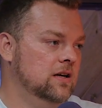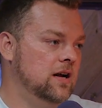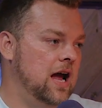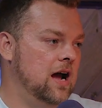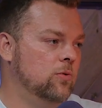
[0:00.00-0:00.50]

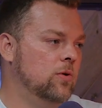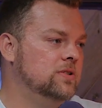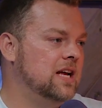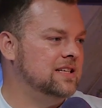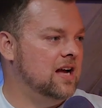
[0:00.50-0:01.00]
What
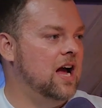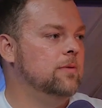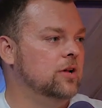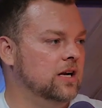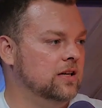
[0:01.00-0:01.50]
was that
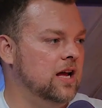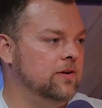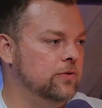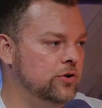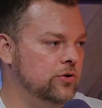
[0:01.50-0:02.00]
timeline
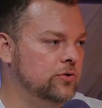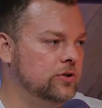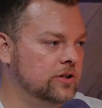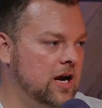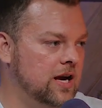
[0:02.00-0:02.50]
like for you
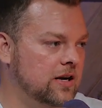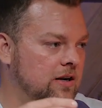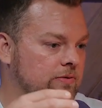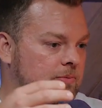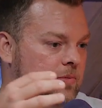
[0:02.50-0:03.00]
to kind
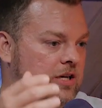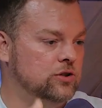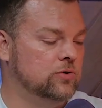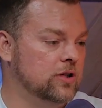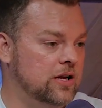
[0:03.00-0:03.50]
of make
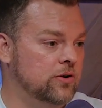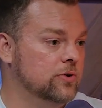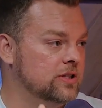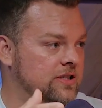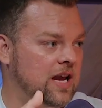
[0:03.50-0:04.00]
sure that you
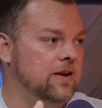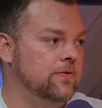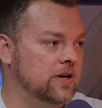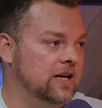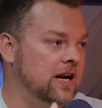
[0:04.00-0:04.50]
were safe
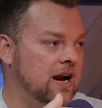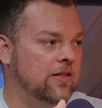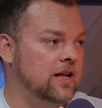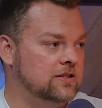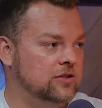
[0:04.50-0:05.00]
and to get out of
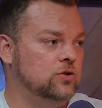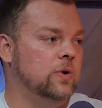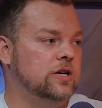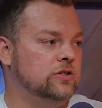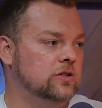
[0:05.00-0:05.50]
that situation?